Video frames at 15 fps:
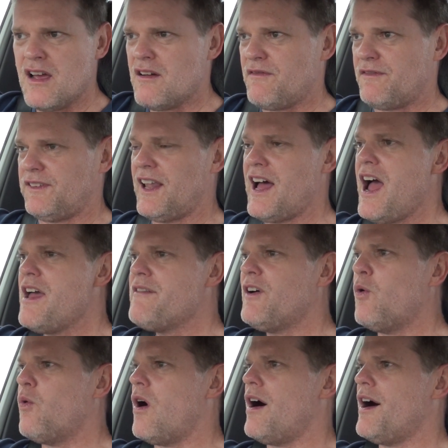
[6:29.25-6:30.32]

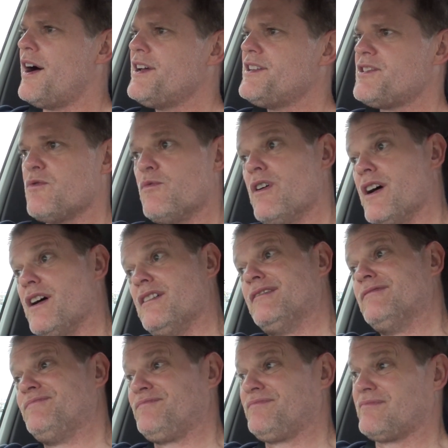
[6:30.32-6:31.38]
Flavor-wise, well,
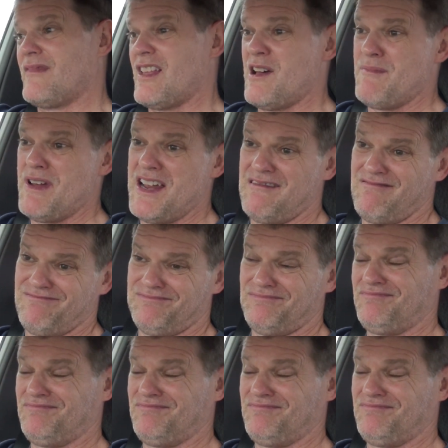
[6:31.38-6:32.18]
I mean,